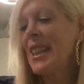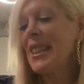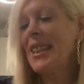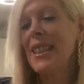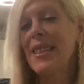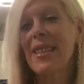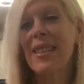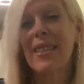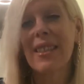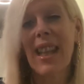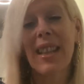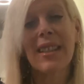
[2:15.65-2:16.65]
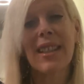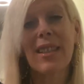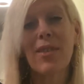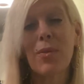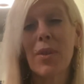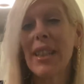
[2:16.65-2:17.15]
this scent
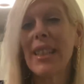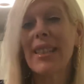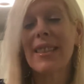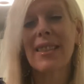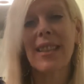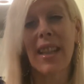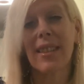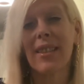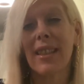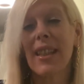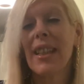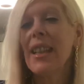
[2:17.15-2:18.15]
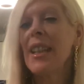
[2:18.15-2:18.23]
is really sexy.